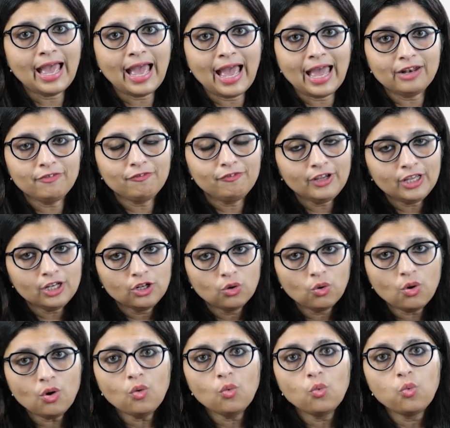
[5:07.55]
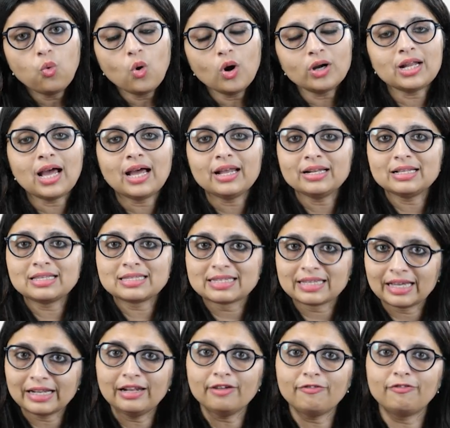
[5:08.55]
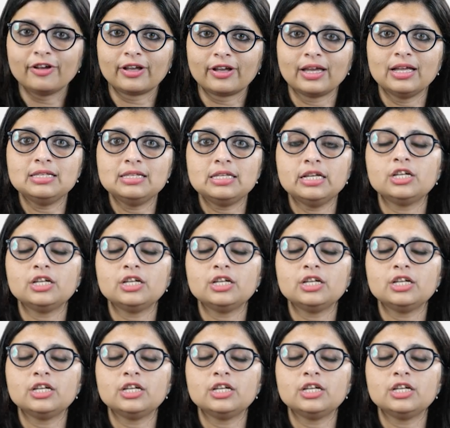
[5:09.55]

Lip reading: and we know what are its significance,